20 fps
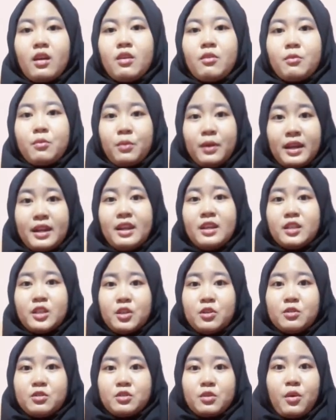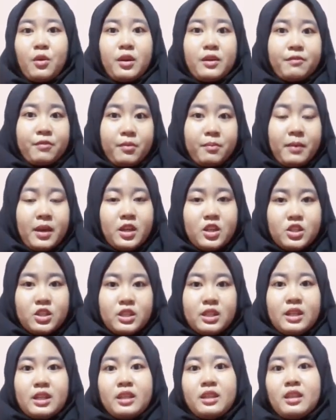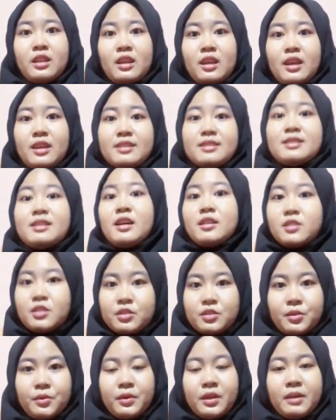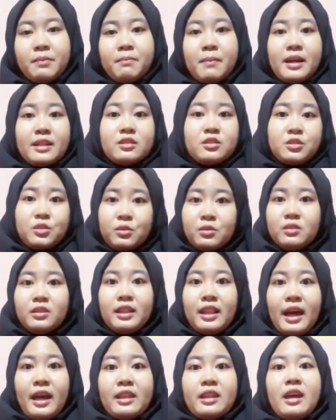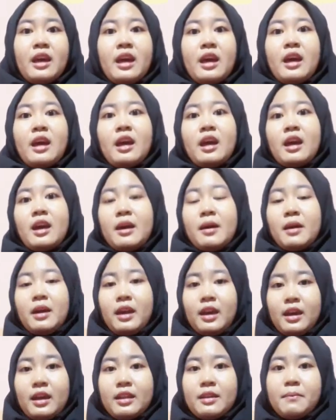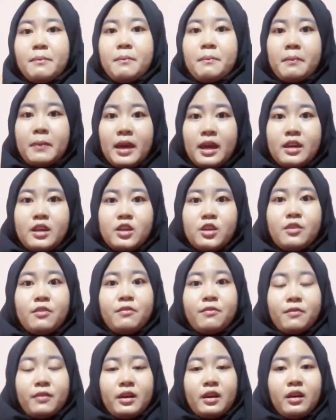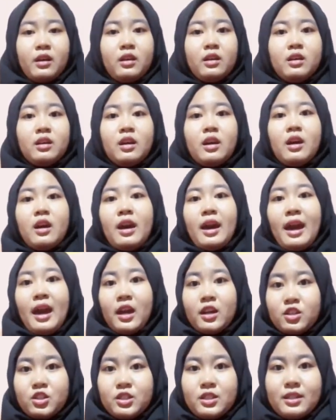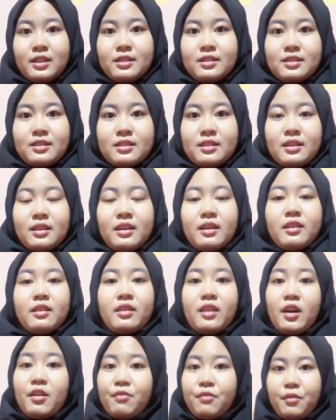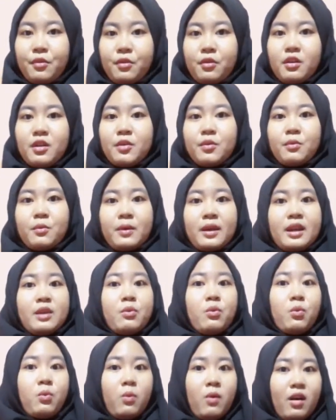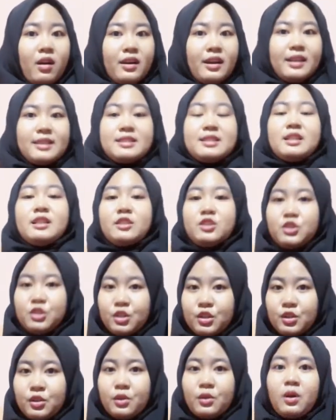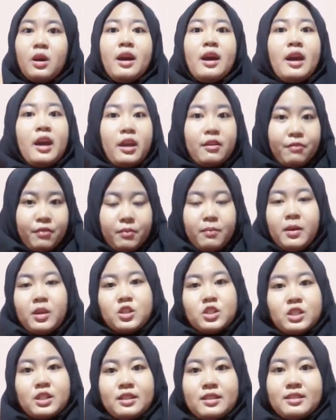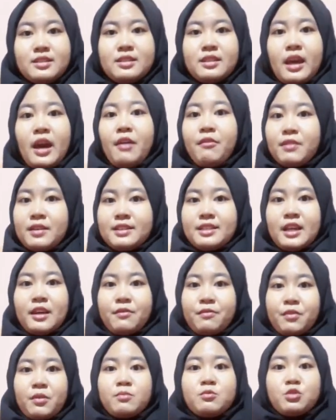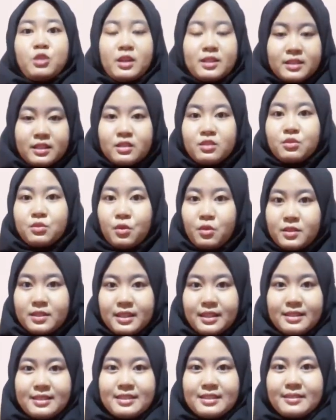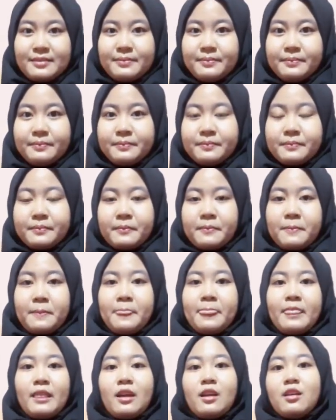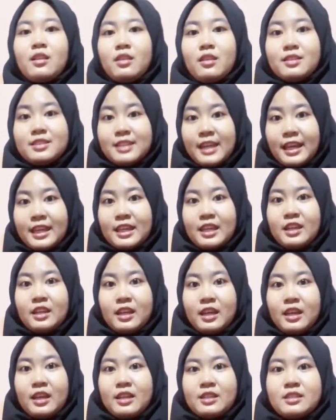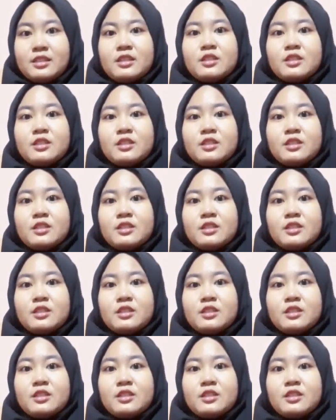Reading news or information is necessary, but don't let it make you feel anxious. Therefore, read 1 until 2 informations every day from trusted sources. The second is